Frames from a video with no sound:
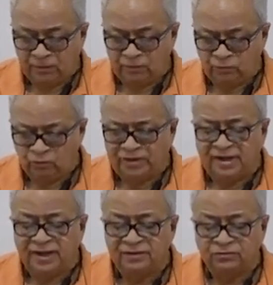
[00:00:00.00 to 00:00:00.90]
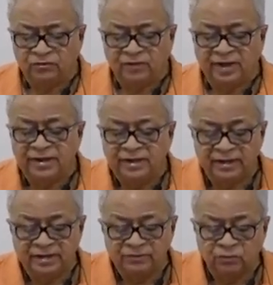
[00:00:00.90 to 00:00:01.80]
Because you know, Indian
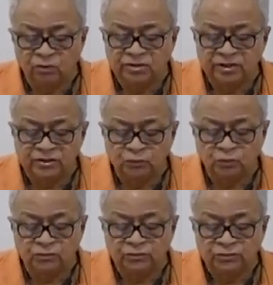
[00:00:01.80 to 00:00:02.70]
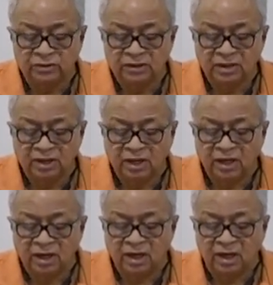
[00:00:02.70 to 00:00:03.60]
society and social issues
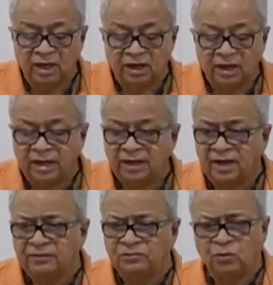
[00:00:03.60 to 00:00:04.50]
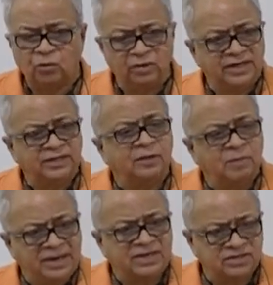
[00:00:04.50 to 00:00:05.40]
are asked only in the
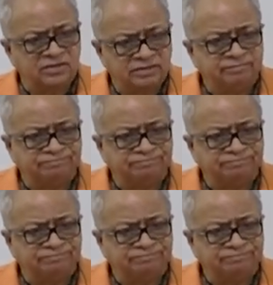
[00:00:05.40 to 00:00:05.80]
mains.